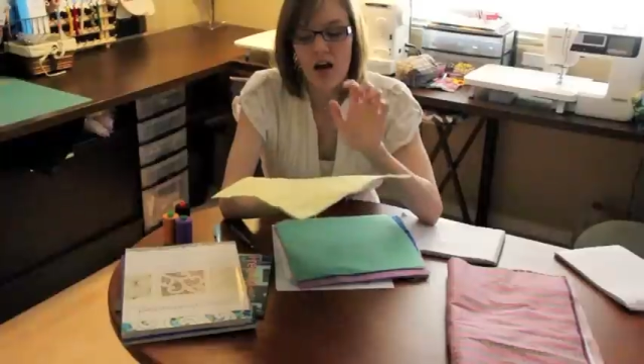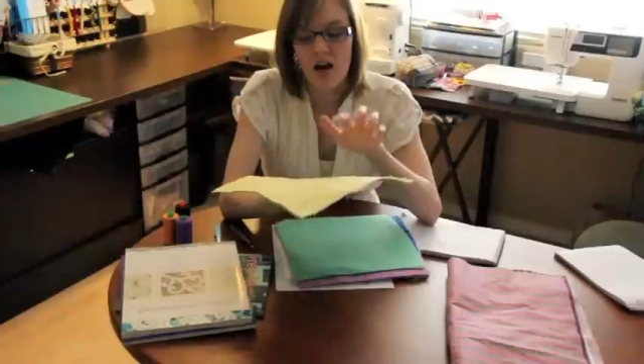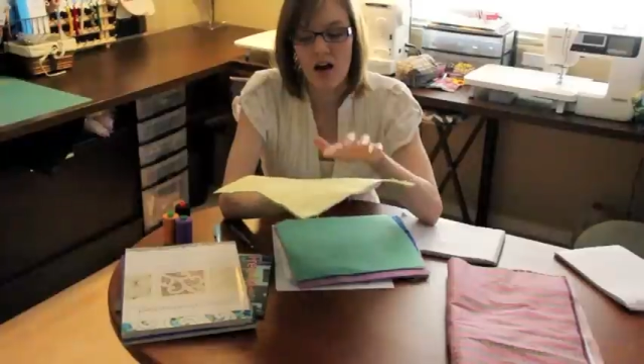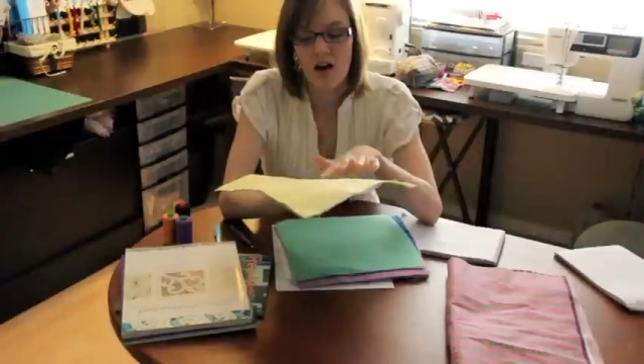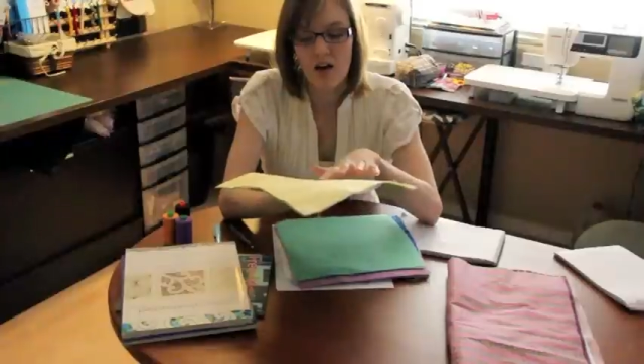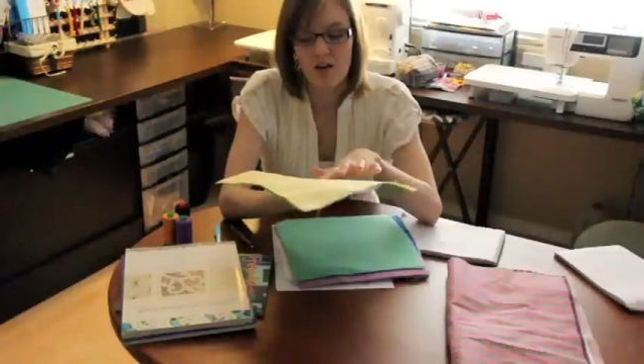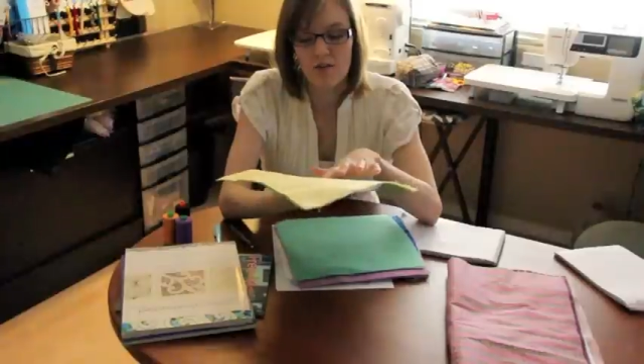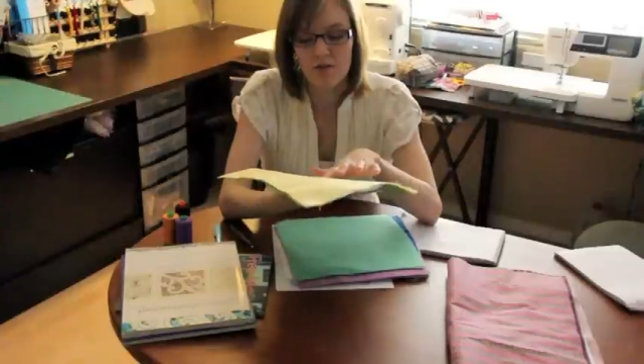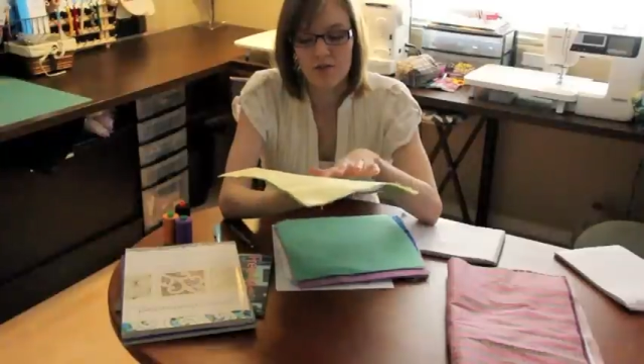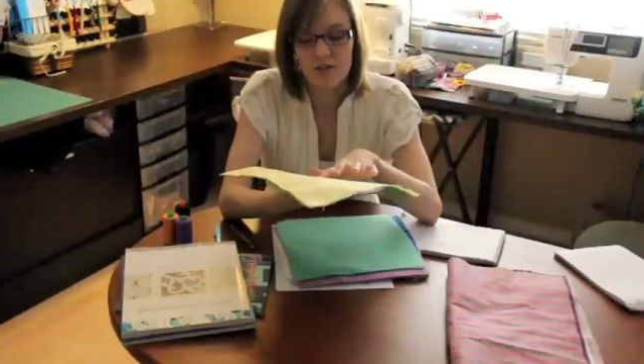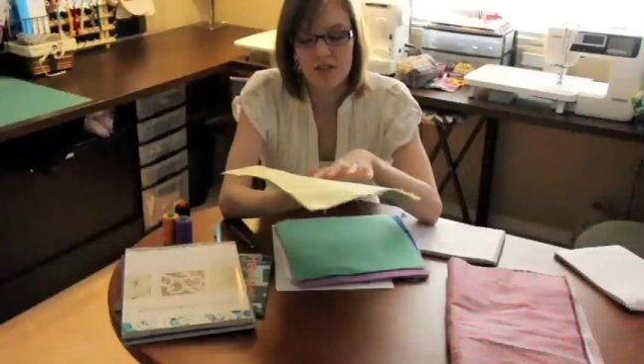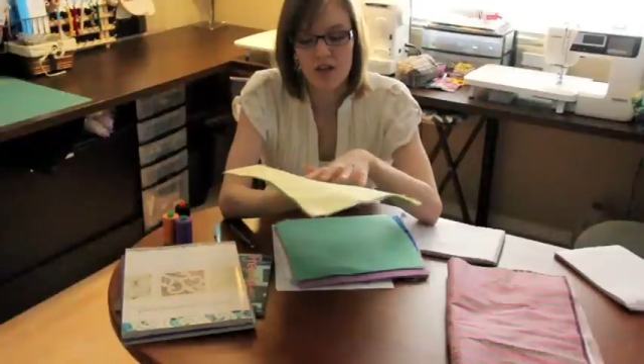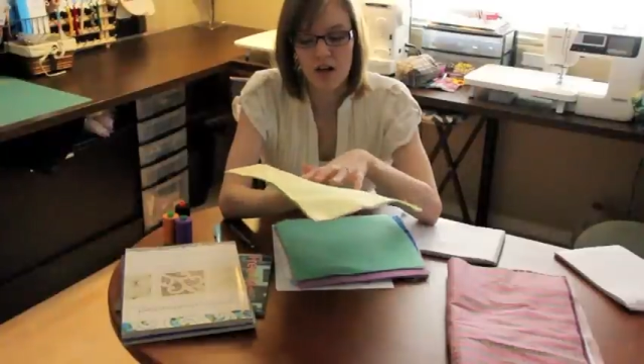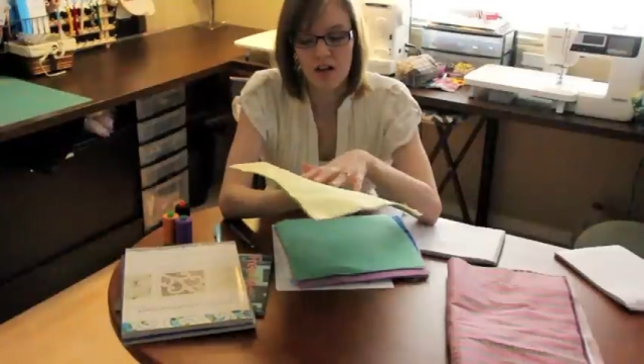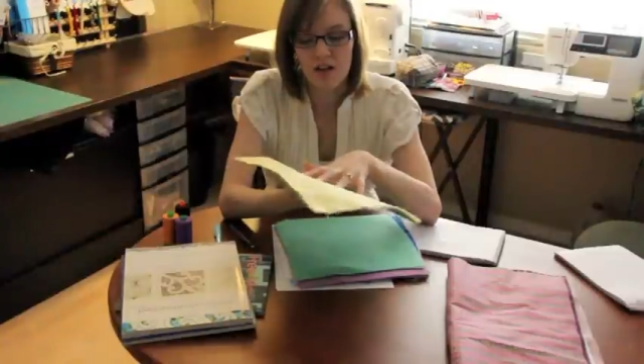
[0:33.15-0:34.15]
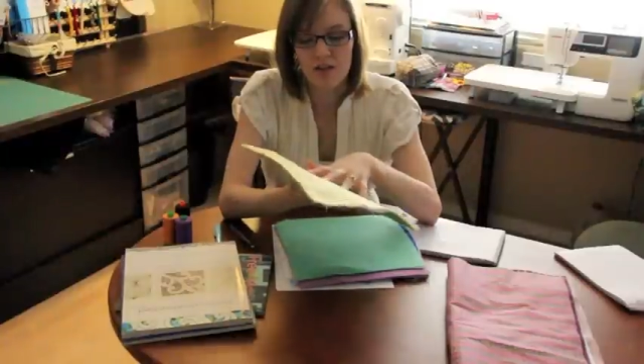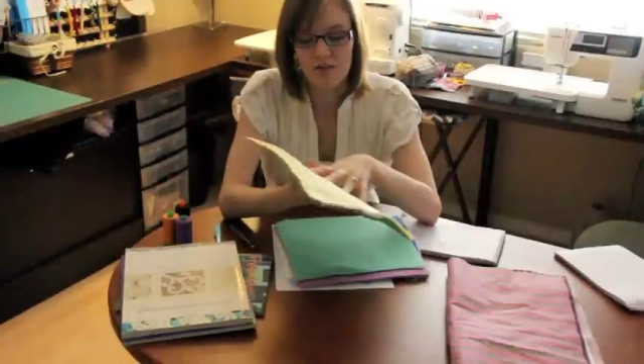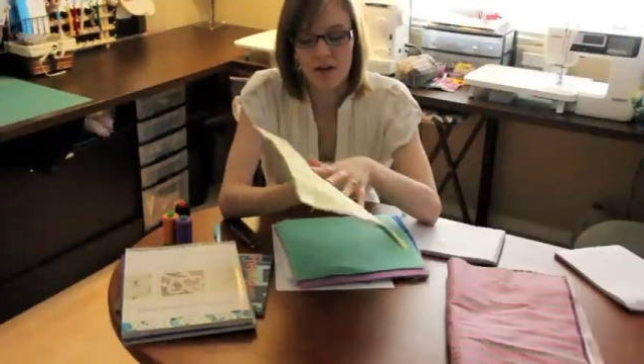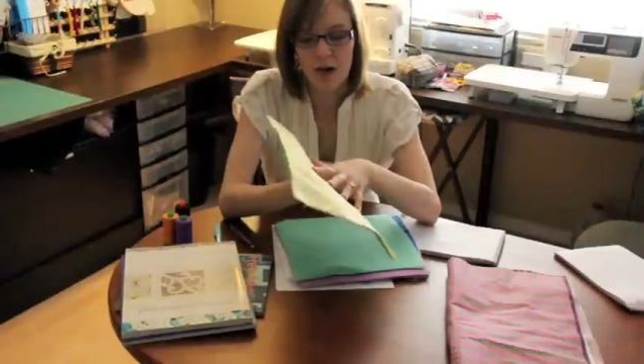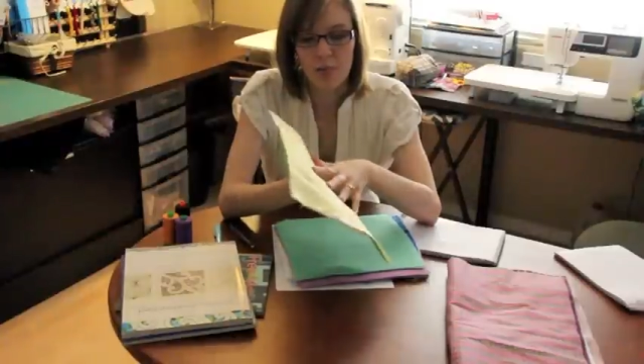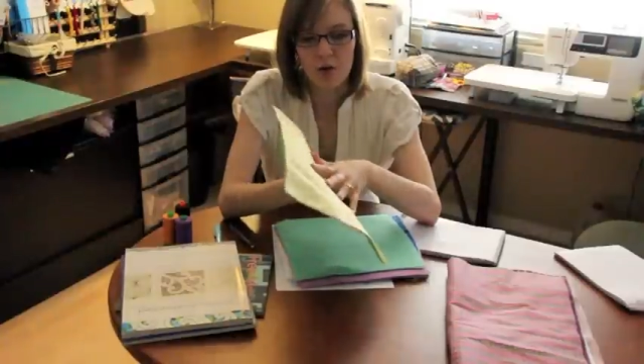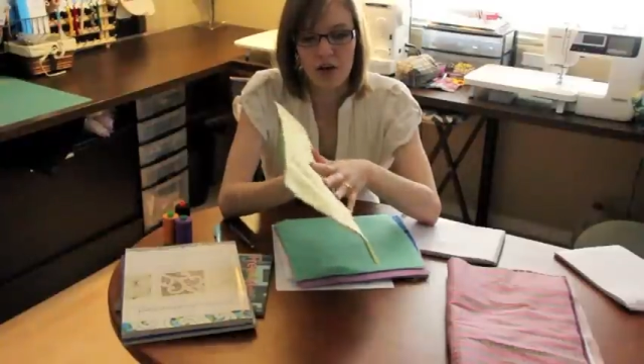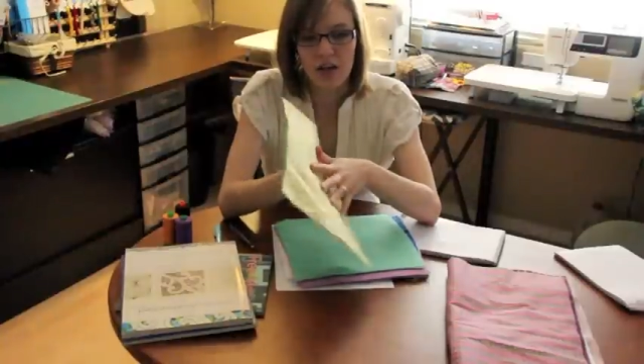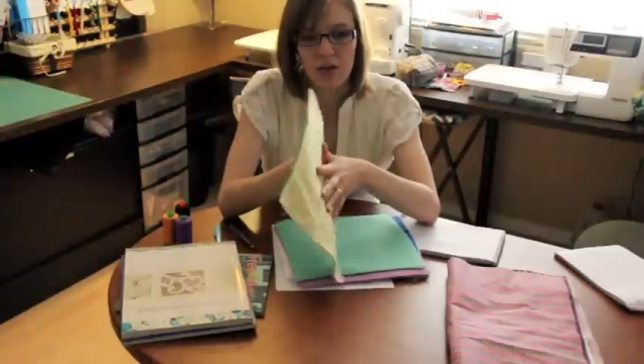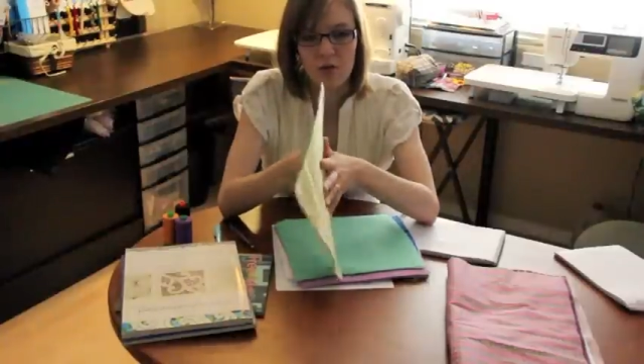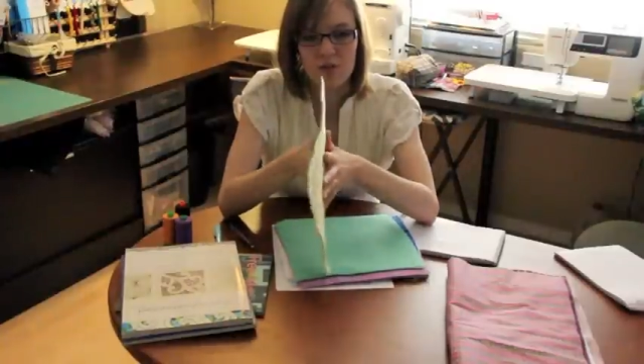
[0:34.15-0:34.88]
of solid fabric.